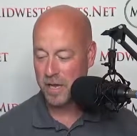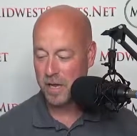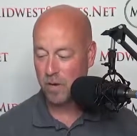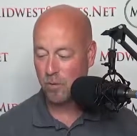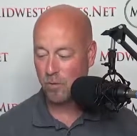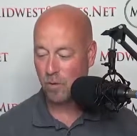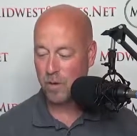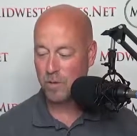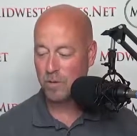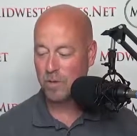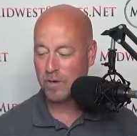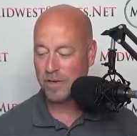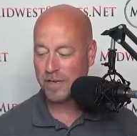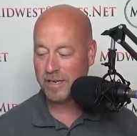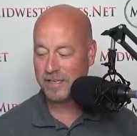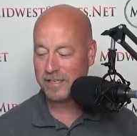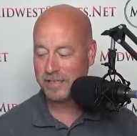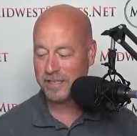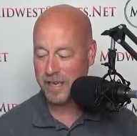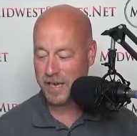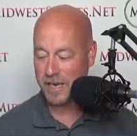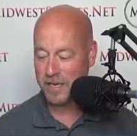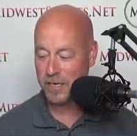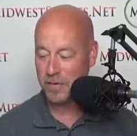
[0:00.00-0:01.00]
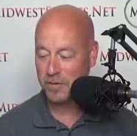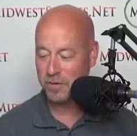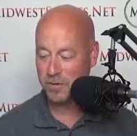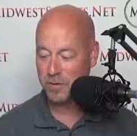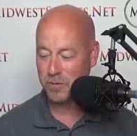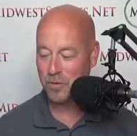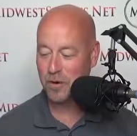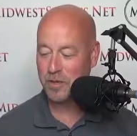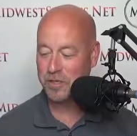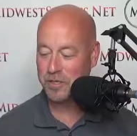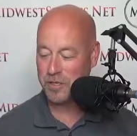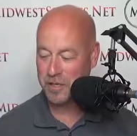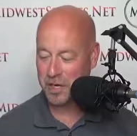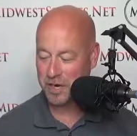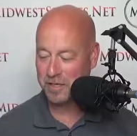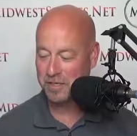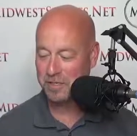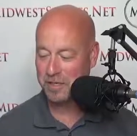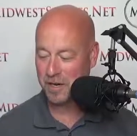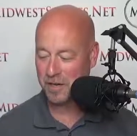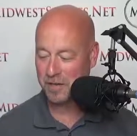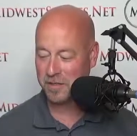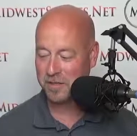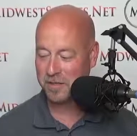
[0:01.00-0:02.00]
we will continue to
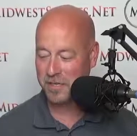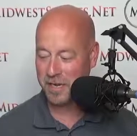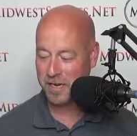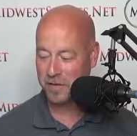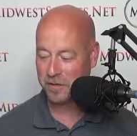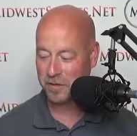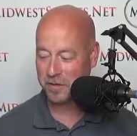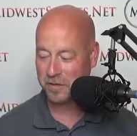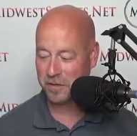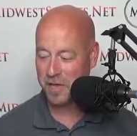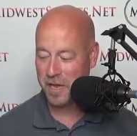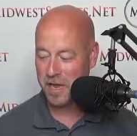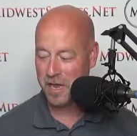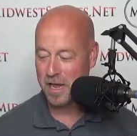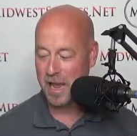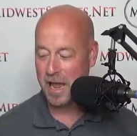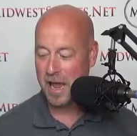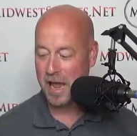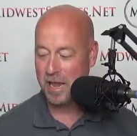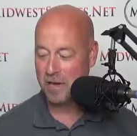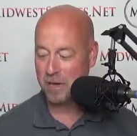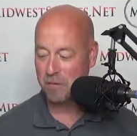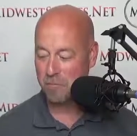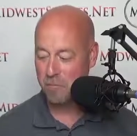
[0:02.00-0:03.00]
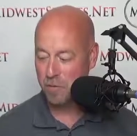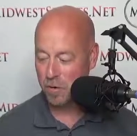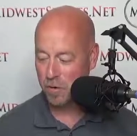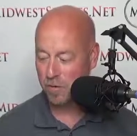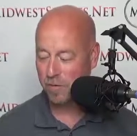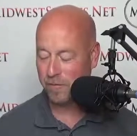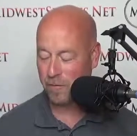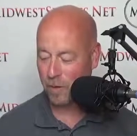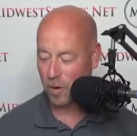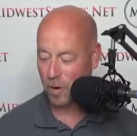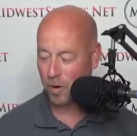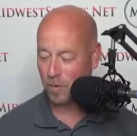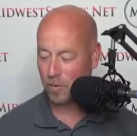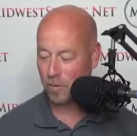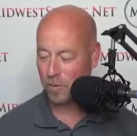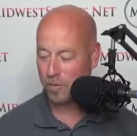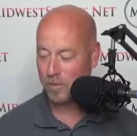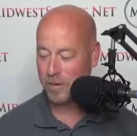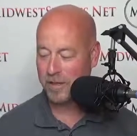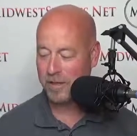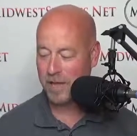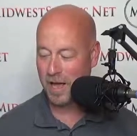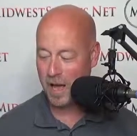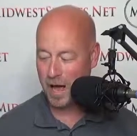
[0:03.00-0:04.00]
adjust our sails and move forward
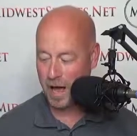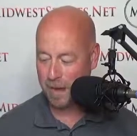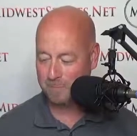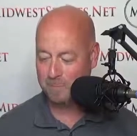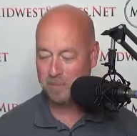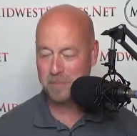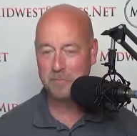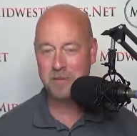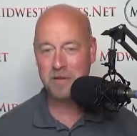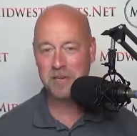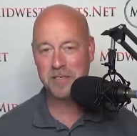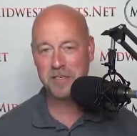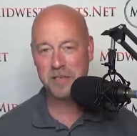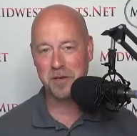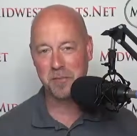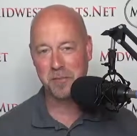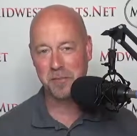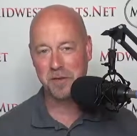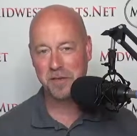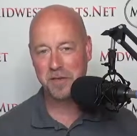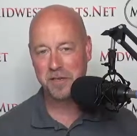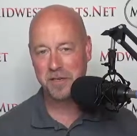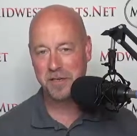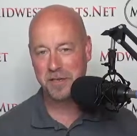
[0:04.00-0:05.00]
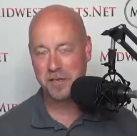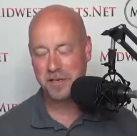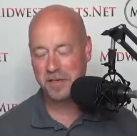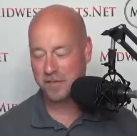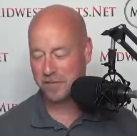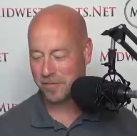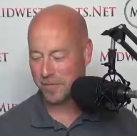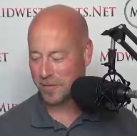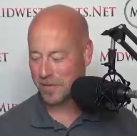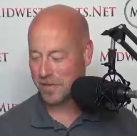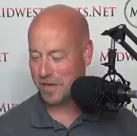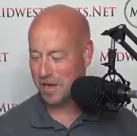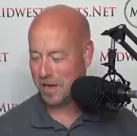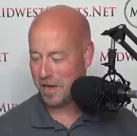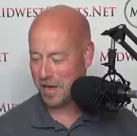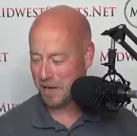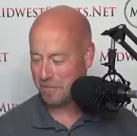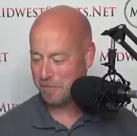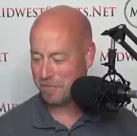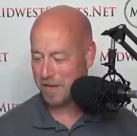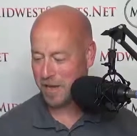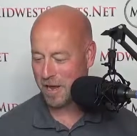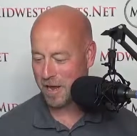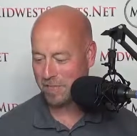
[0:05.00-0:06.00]
with optimism for the
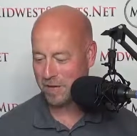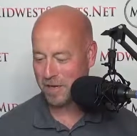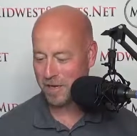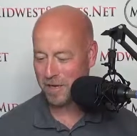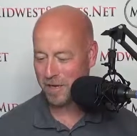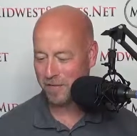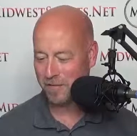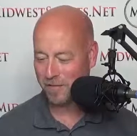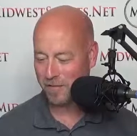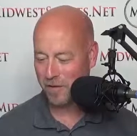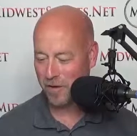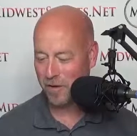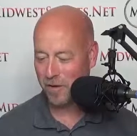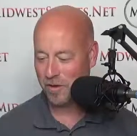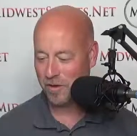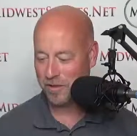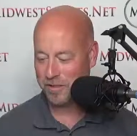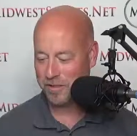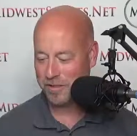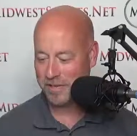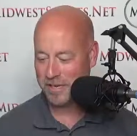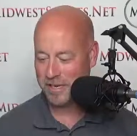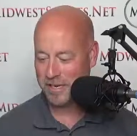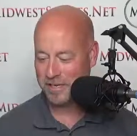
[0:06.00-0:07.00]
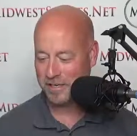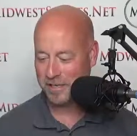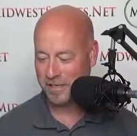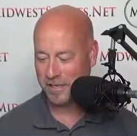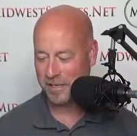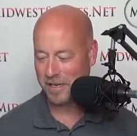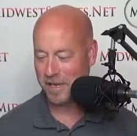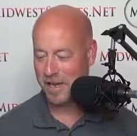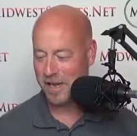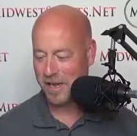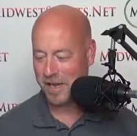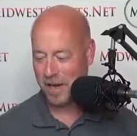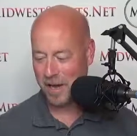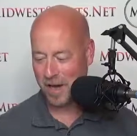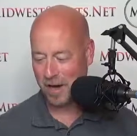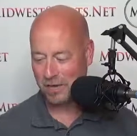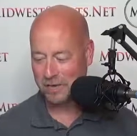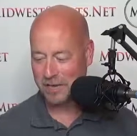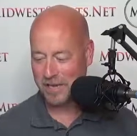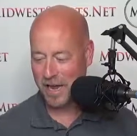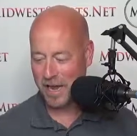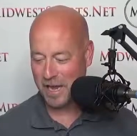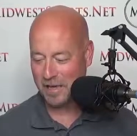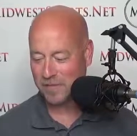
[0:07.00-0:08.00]
upcoming fall season. Our
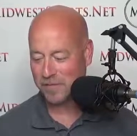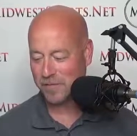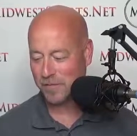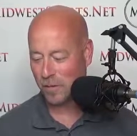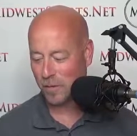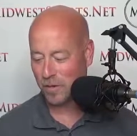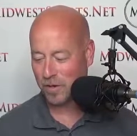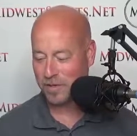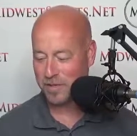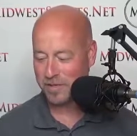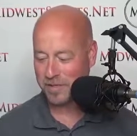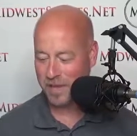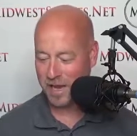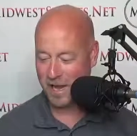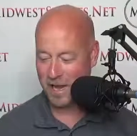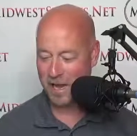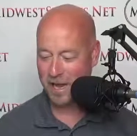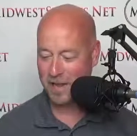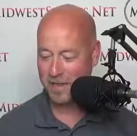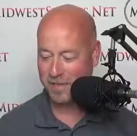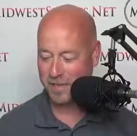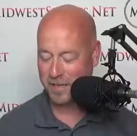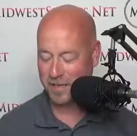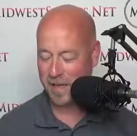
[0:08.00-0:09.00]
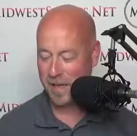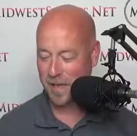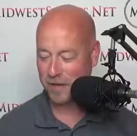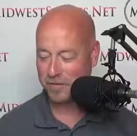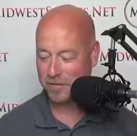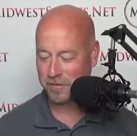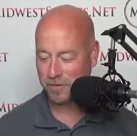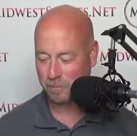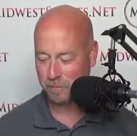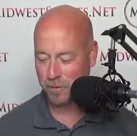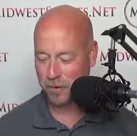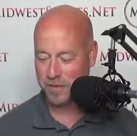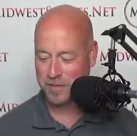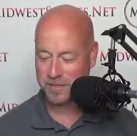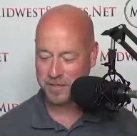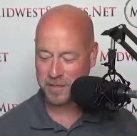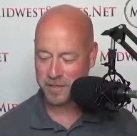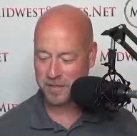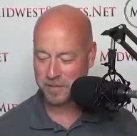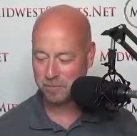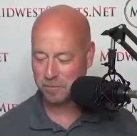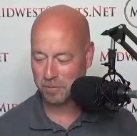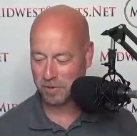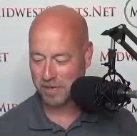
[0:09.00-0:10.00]
task force and the Council of
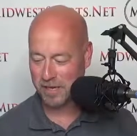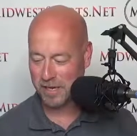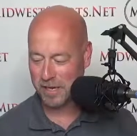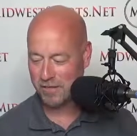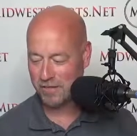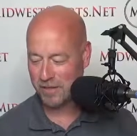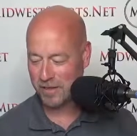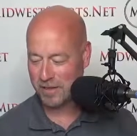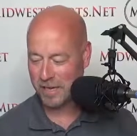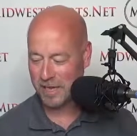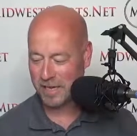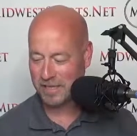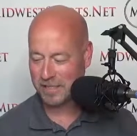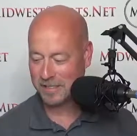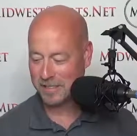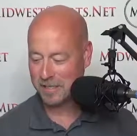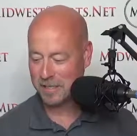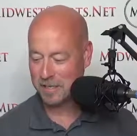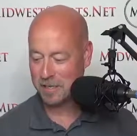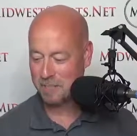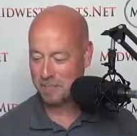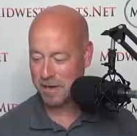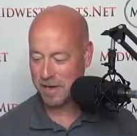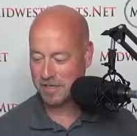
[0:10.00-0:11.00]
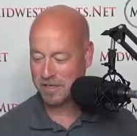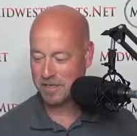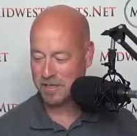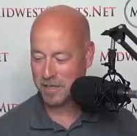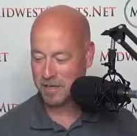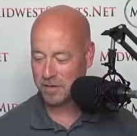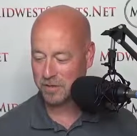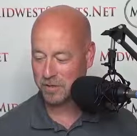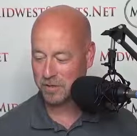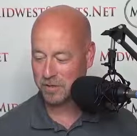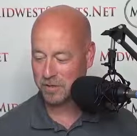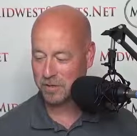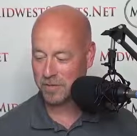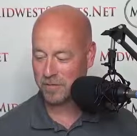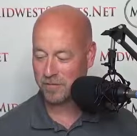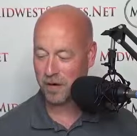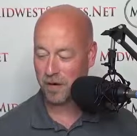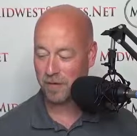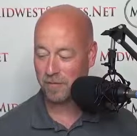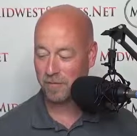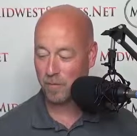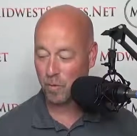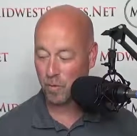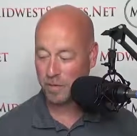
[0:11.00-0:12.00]
Presidents believe that it is in the best interest of
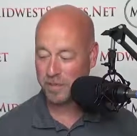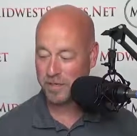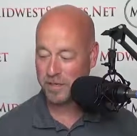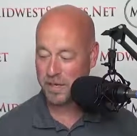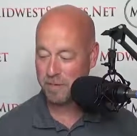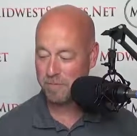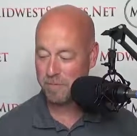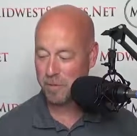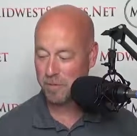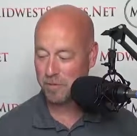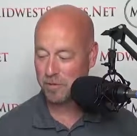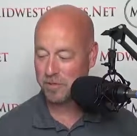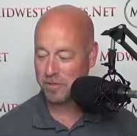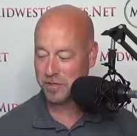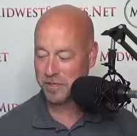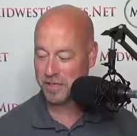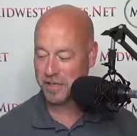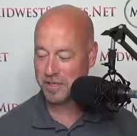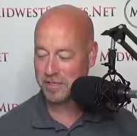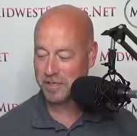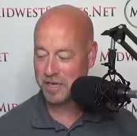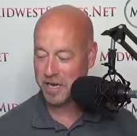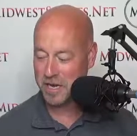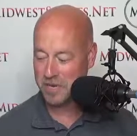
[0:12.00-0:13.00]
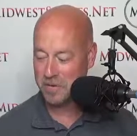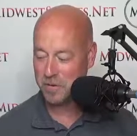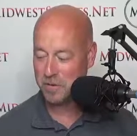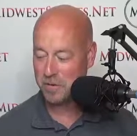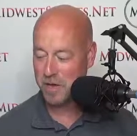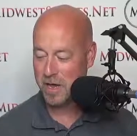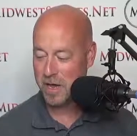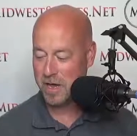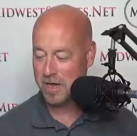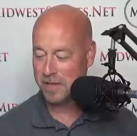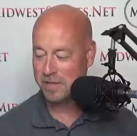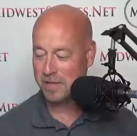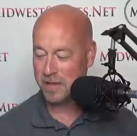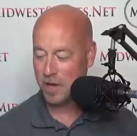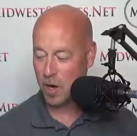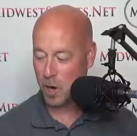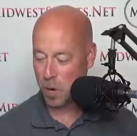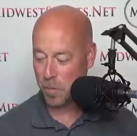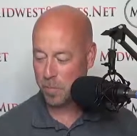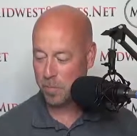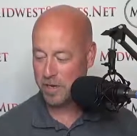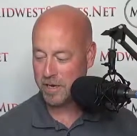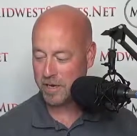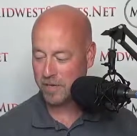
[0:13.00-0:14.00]
our 14 members to continue the
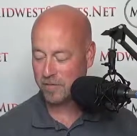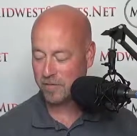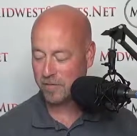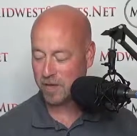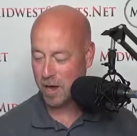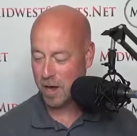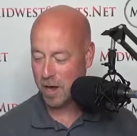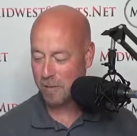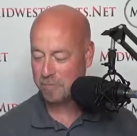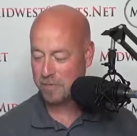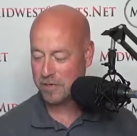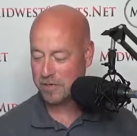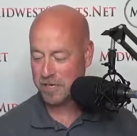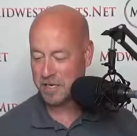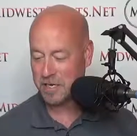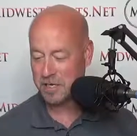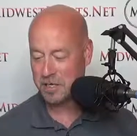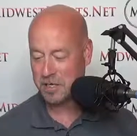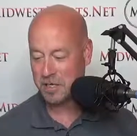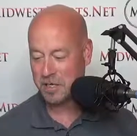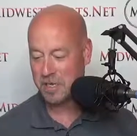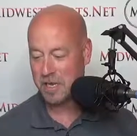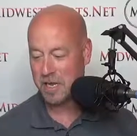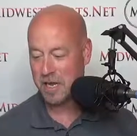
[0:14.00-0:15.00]
opening of competition